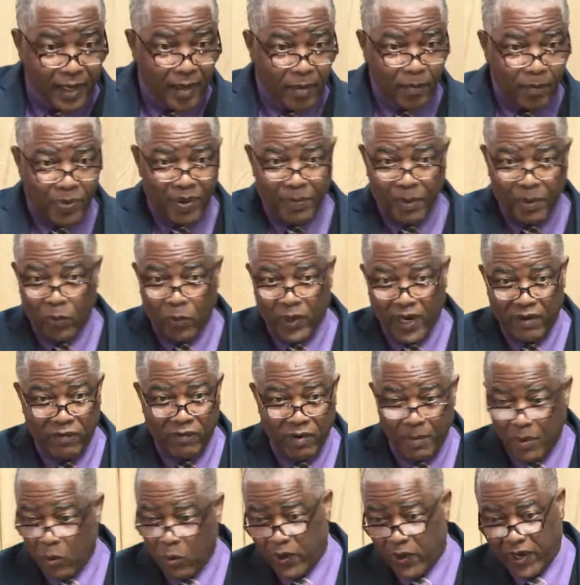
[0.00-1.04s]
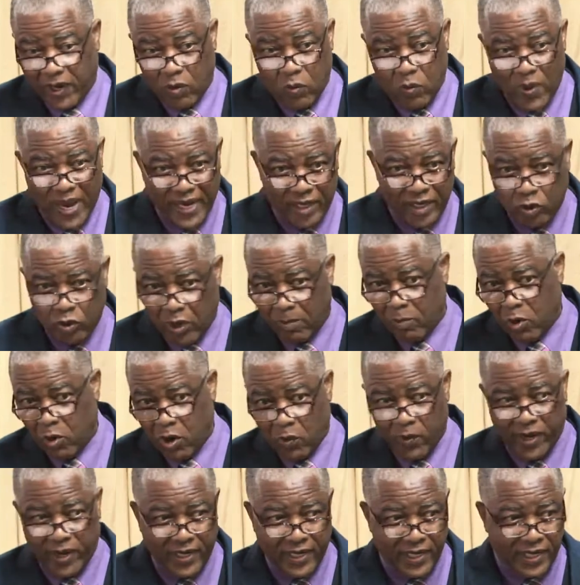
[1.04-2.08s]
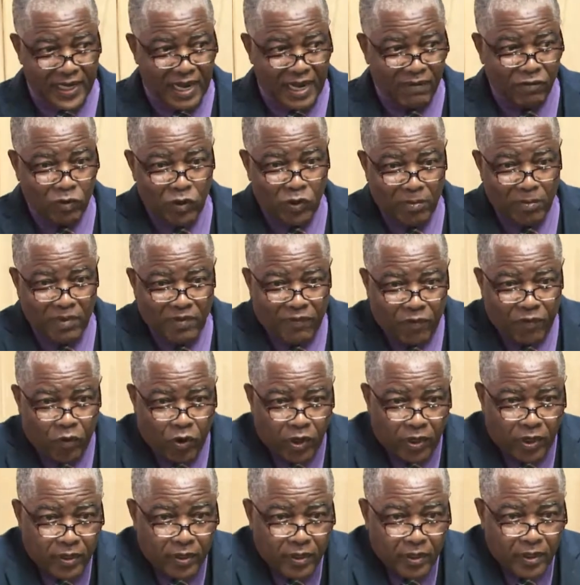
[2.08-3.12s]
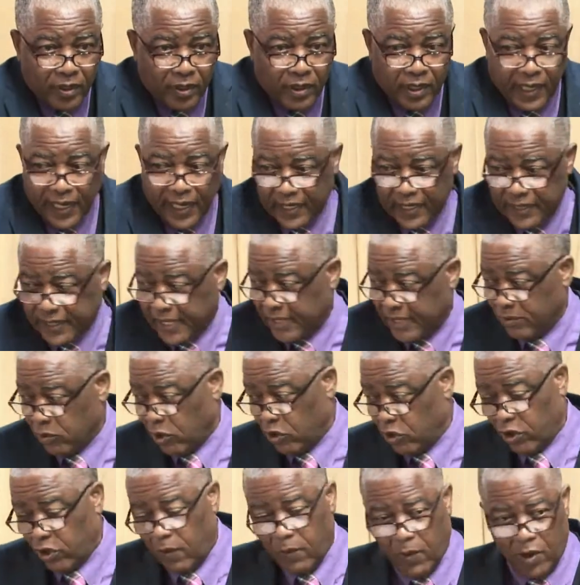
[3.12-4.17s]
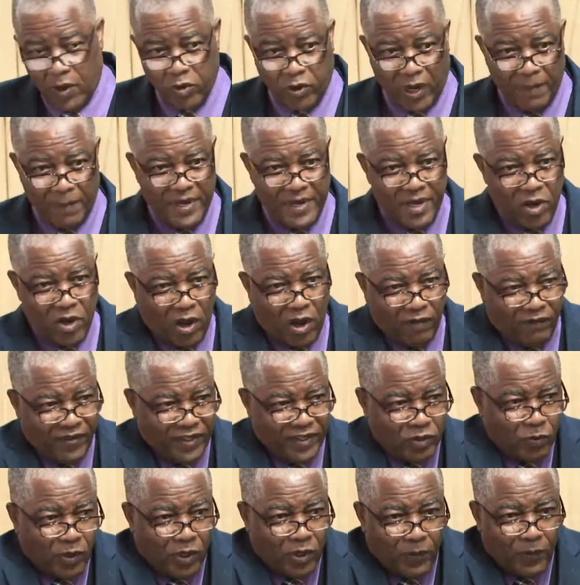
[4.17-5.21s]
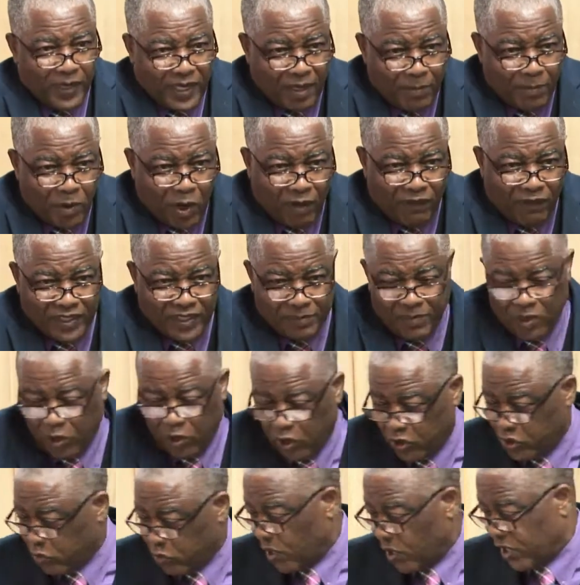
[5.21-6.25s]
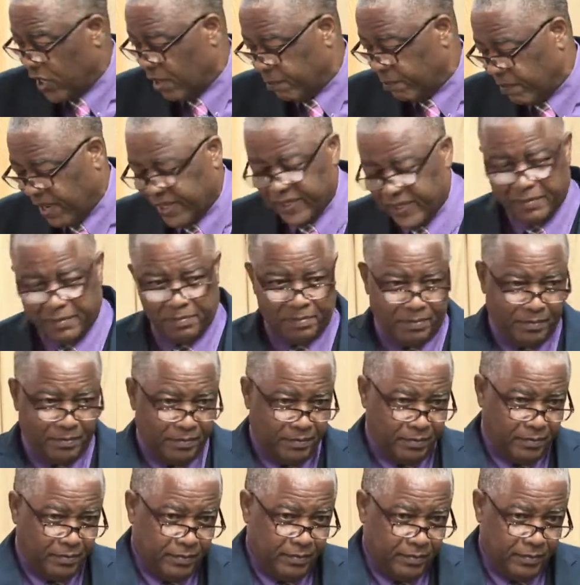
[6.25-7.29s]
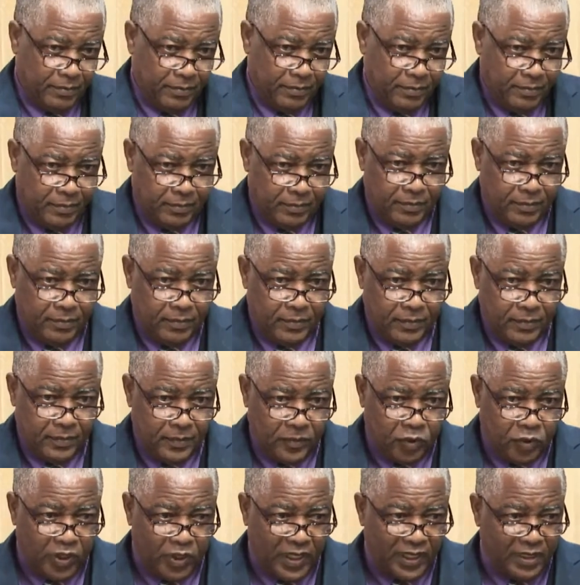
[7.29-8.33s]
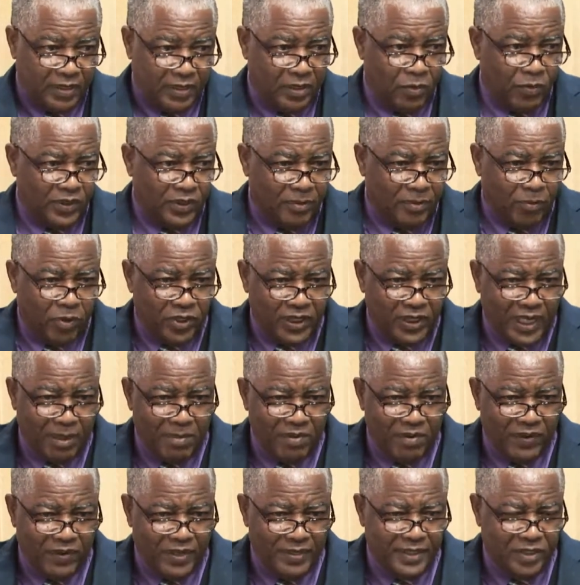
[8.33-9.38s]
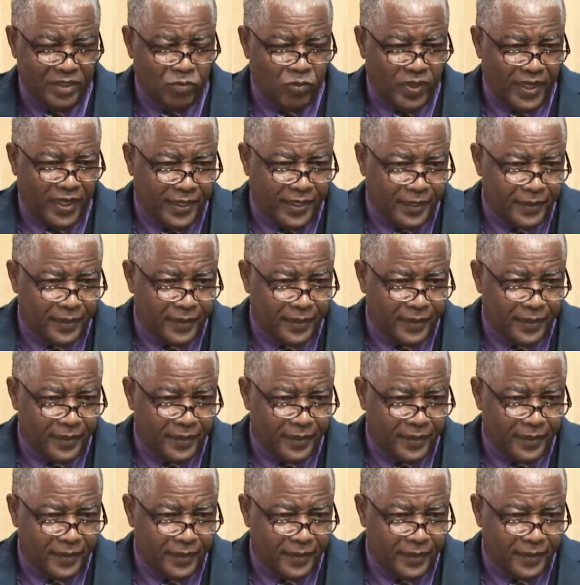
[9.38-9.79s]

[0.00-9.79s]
People working from home, working well, and doing more work than they've ever done before. And they tell them, no, you come in the office. You want to know you come in the office because you want to bug them. So they were supposed to come in from this week.